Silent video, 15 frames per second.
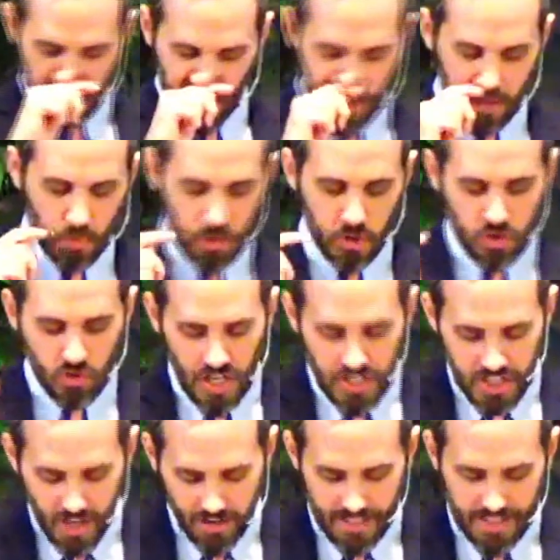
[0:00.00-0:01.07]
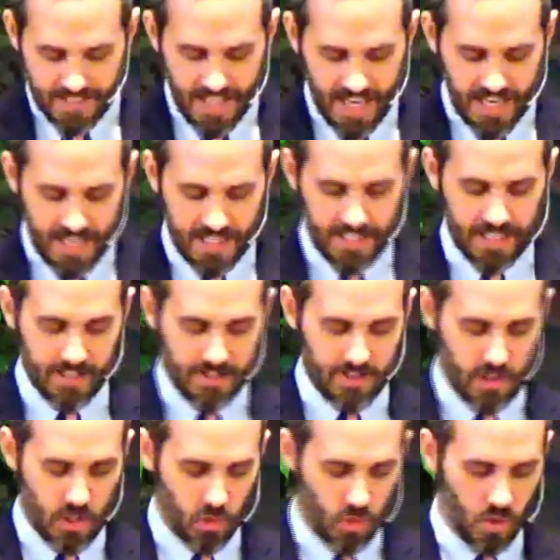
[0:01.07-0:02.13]
He will stretch out his hand
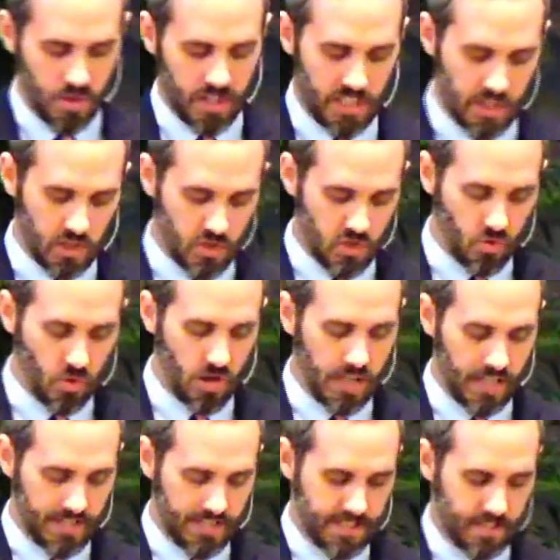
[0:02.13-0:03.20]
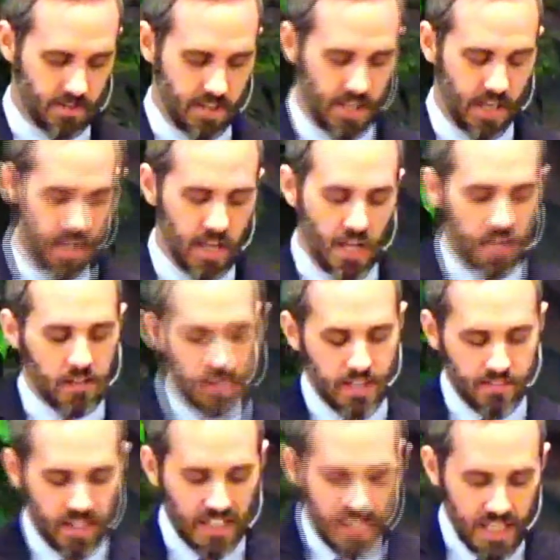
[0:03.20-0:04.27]
against the north and destroy Assyria,
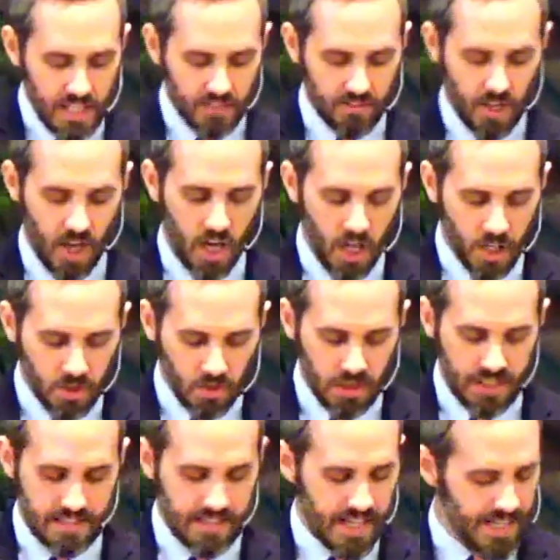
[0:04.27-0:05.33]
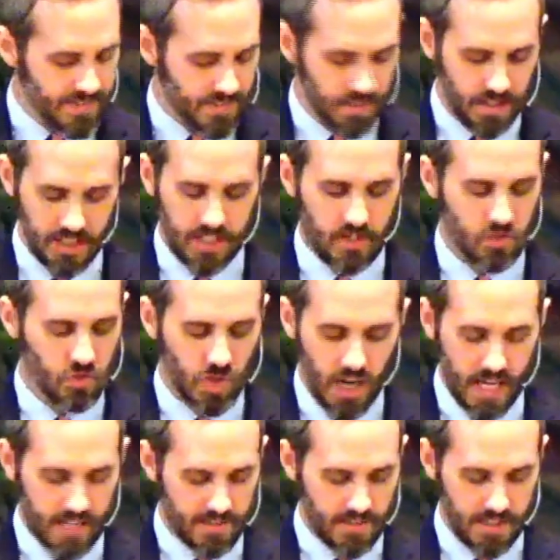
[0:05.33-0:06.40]
leaving Nineveh utterly desolate and
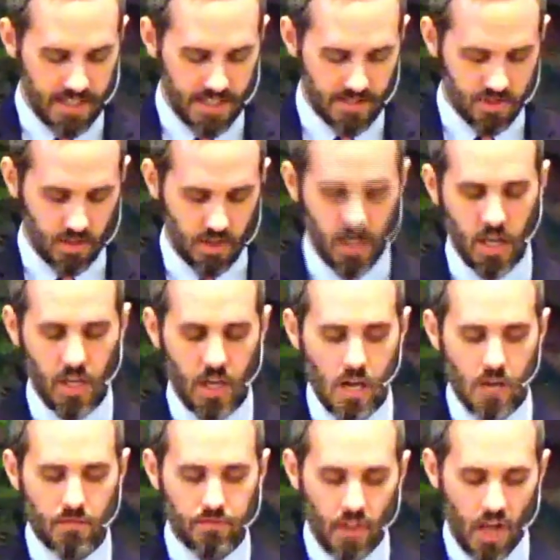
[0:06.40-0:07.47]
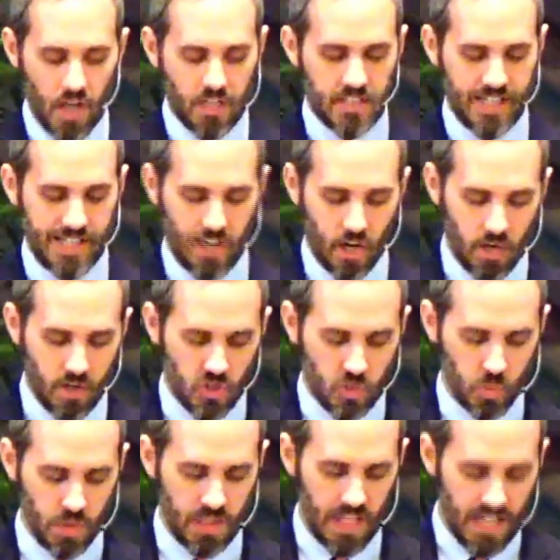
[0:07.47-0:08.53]
dry as the desert. Flocks and
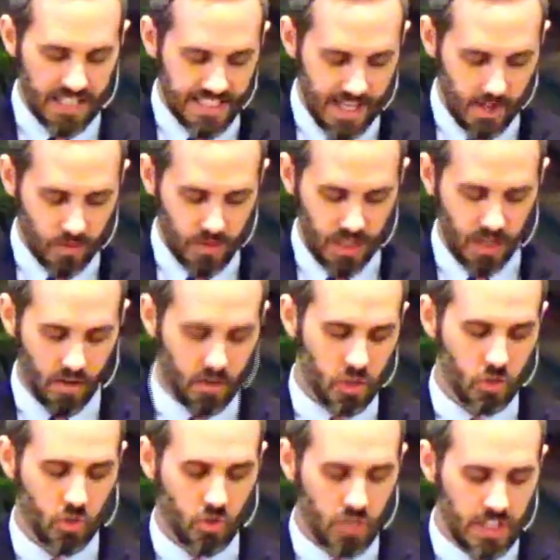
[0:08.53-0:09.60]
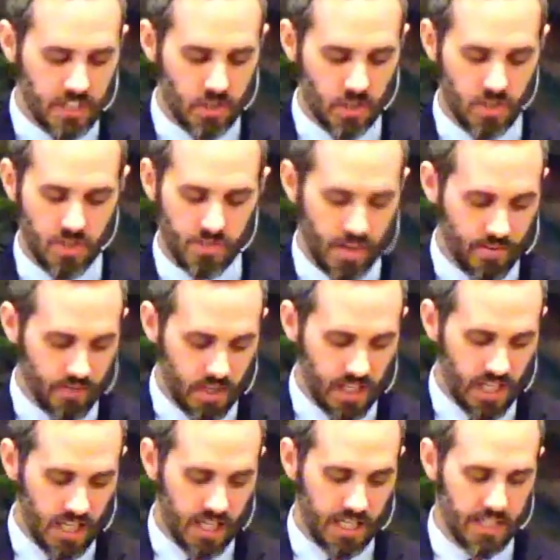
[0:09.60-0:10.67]
herds will lie down there, creatures of every
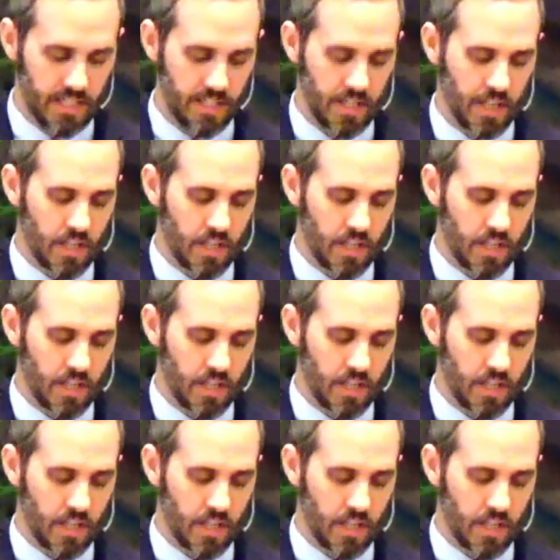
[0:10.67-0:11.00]
kind.